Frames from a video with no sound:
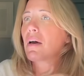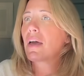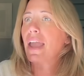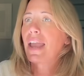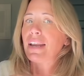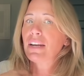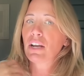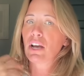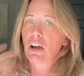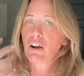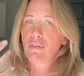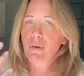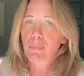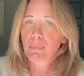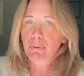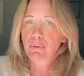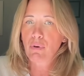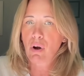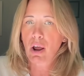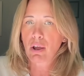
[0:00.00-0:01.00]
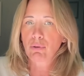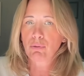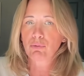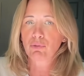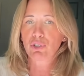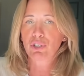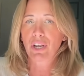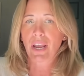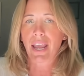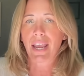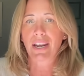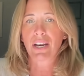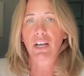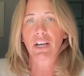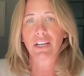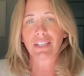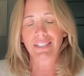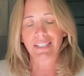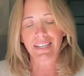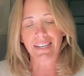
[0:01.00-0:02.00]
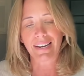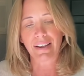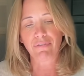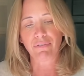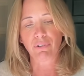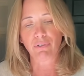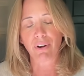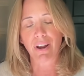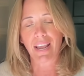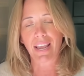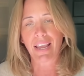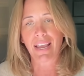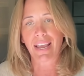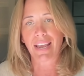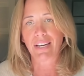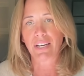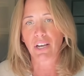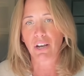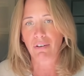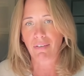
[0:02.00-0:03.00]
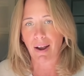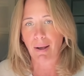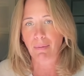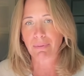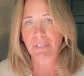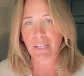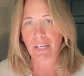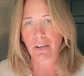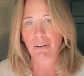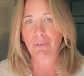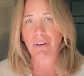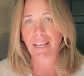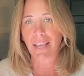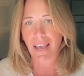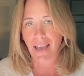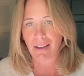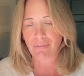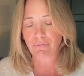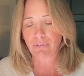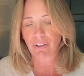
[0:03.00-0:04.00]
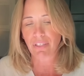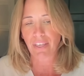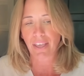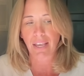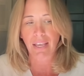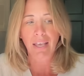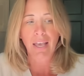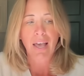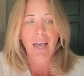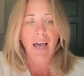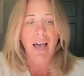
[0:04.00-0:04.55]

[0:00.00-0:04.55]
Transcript: In her approach, in her delivery, in her absolutely everything.